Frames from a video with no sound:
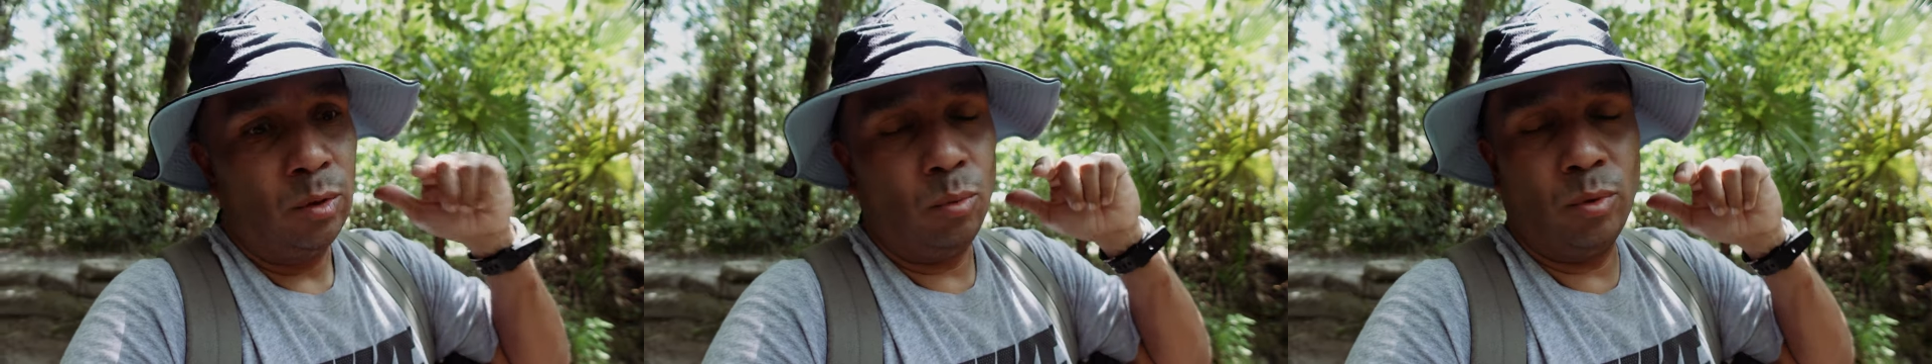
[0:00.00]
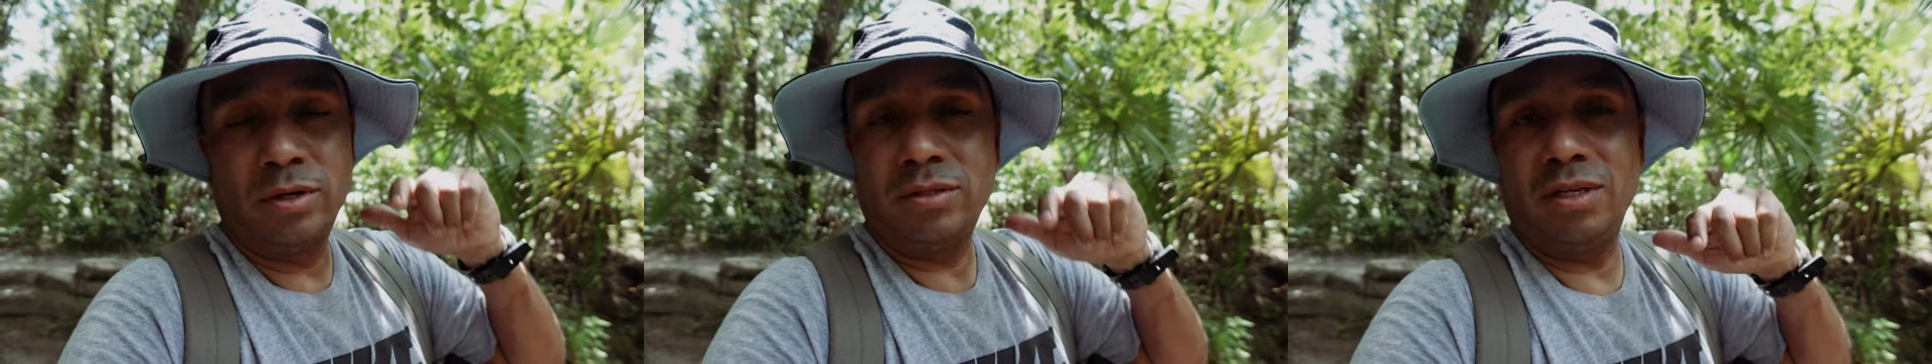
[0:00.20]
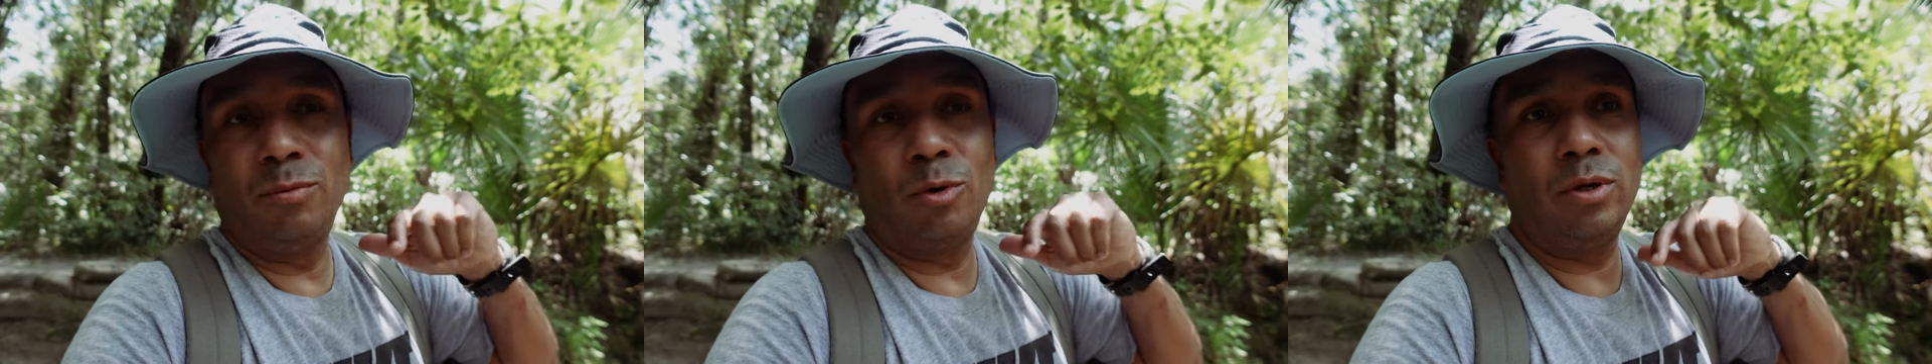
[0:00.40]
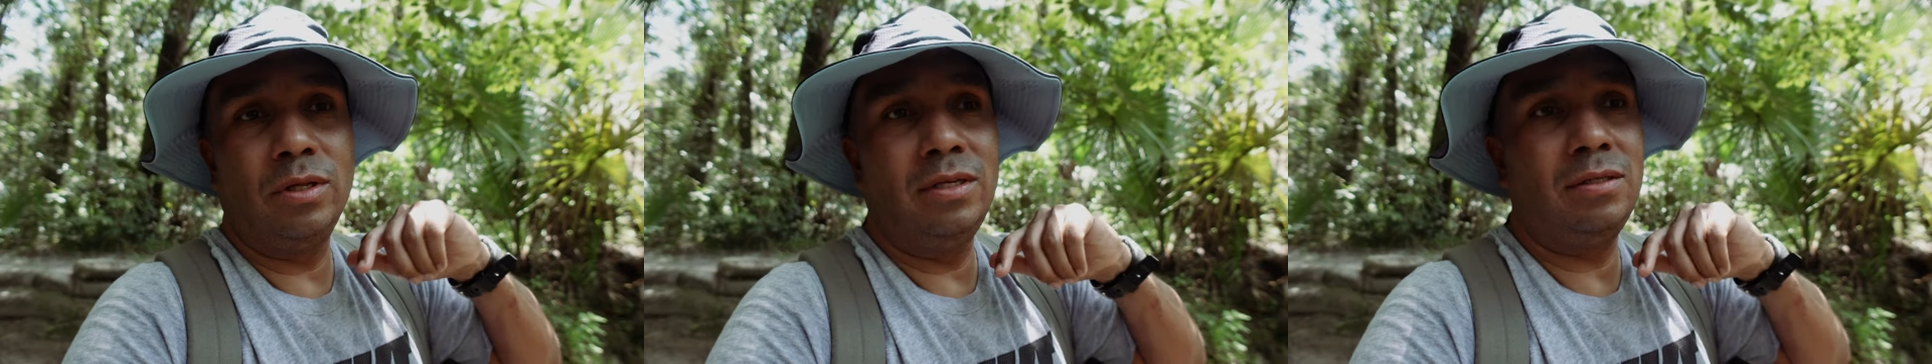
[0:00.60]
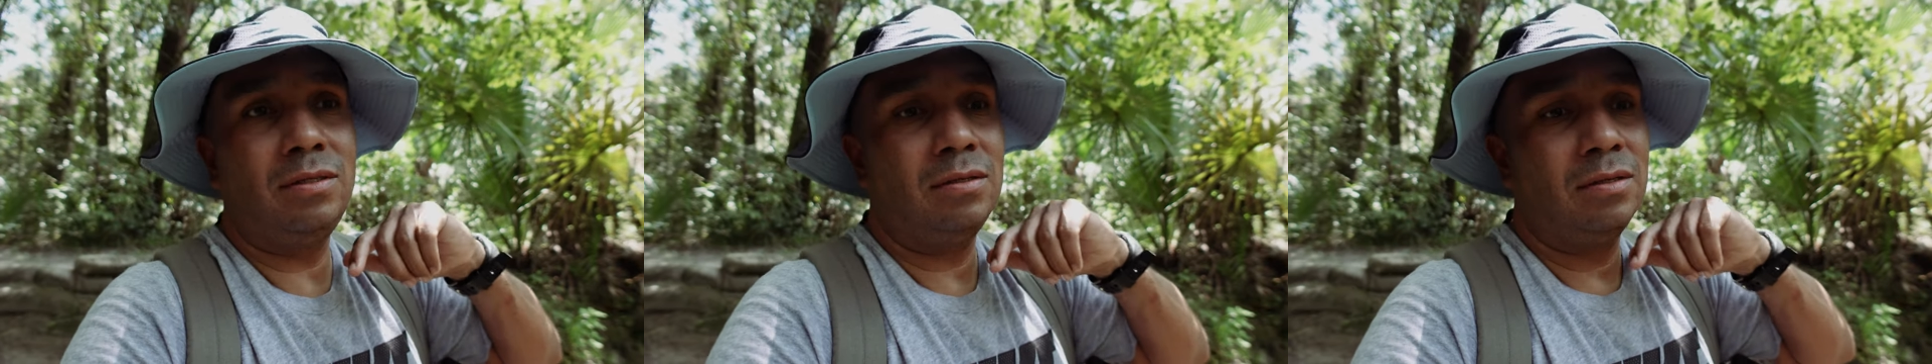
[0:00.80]
want to see more of
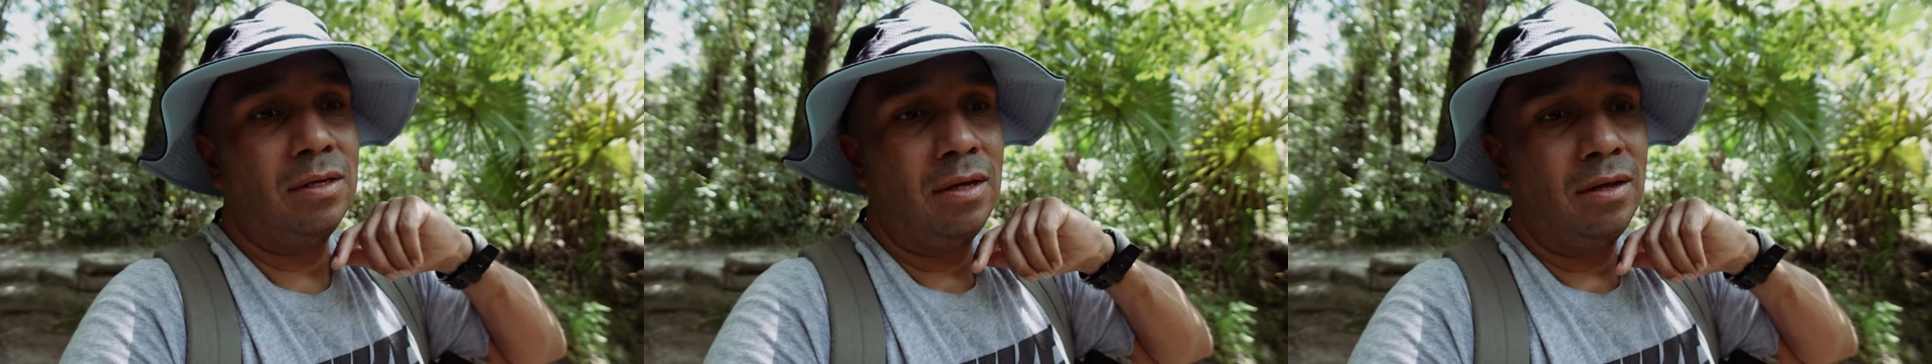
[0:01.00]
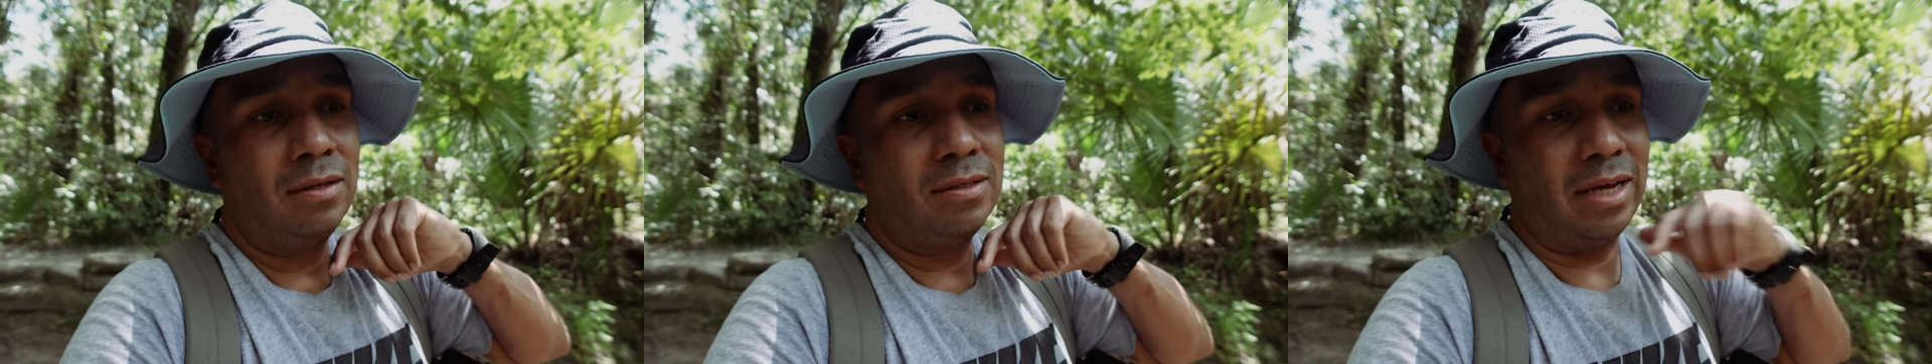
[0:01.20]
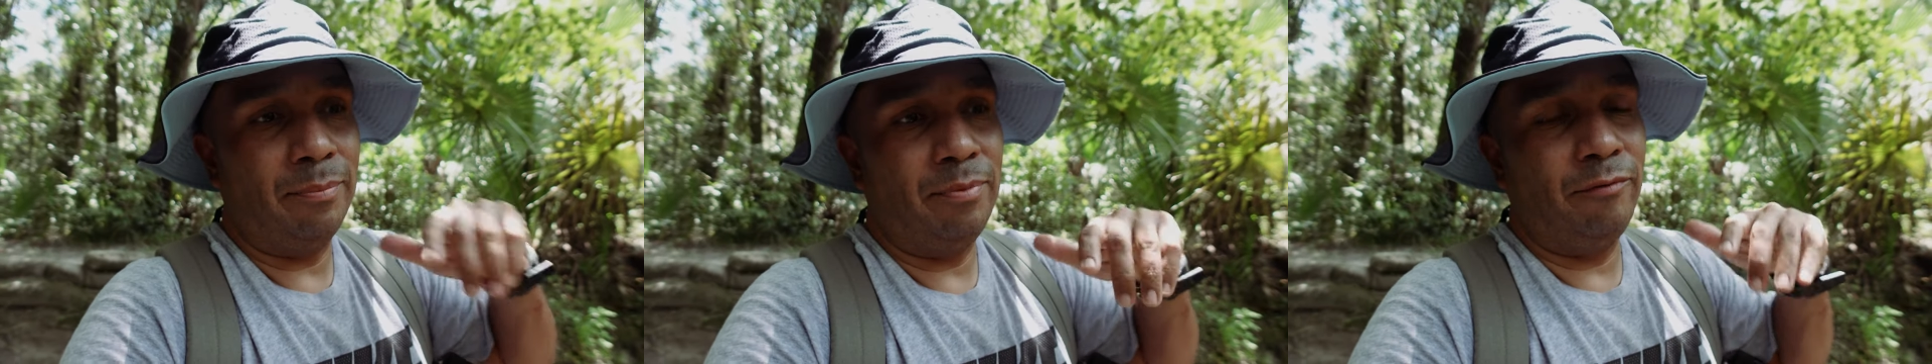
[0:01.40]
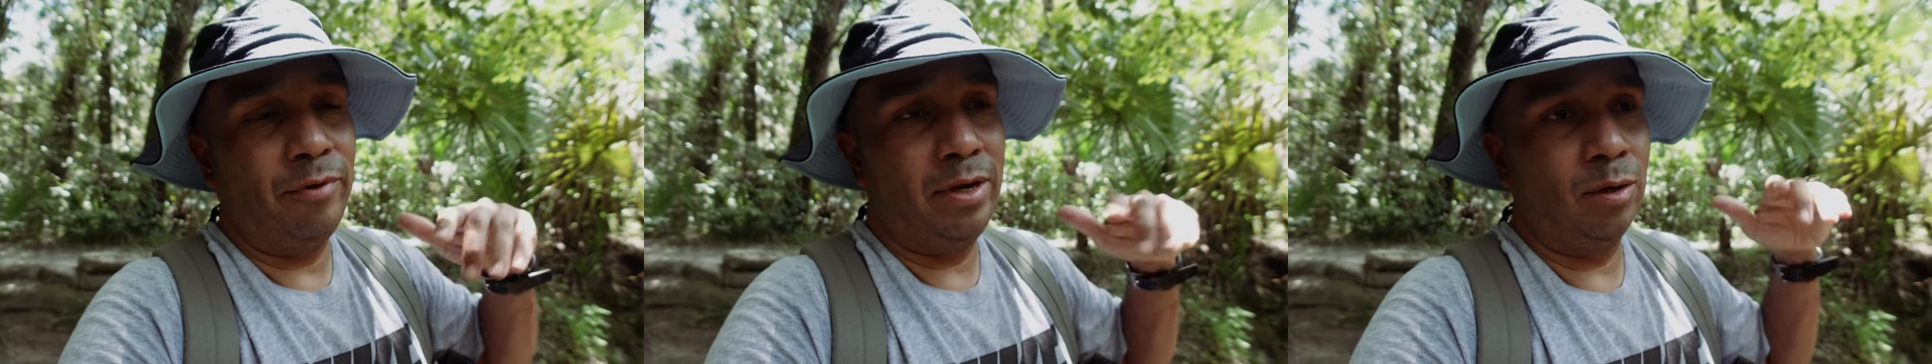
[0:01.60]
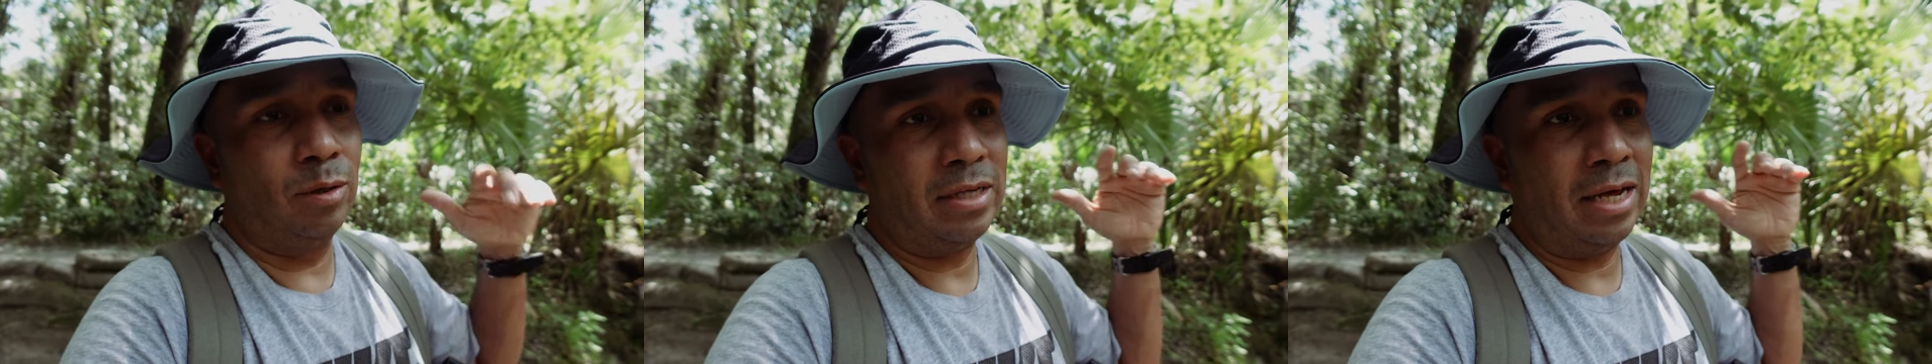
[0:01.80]
these type of
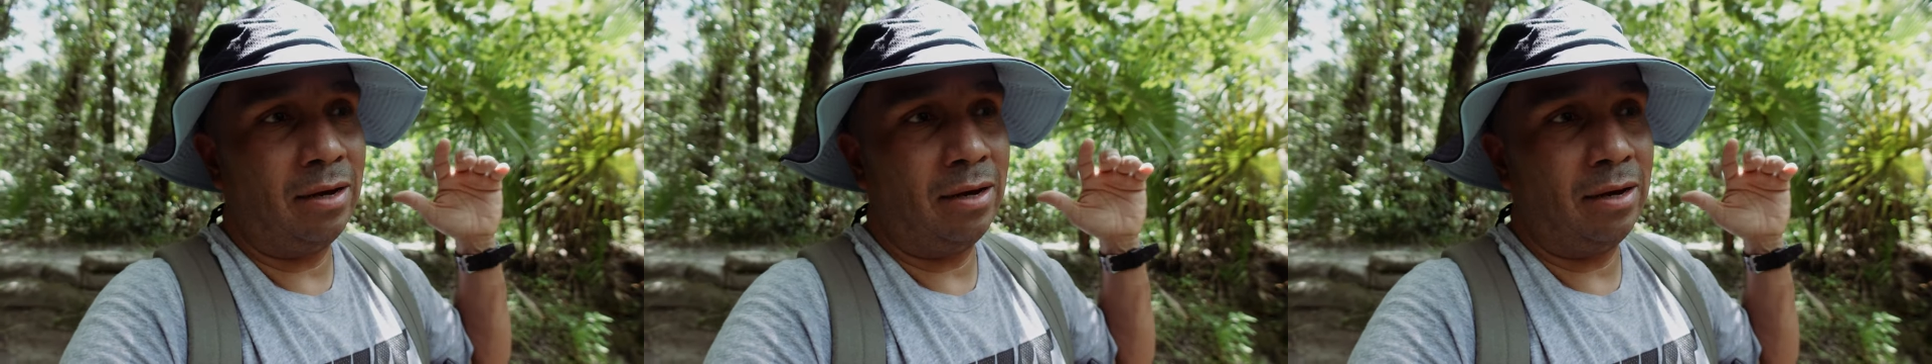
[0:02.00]
videos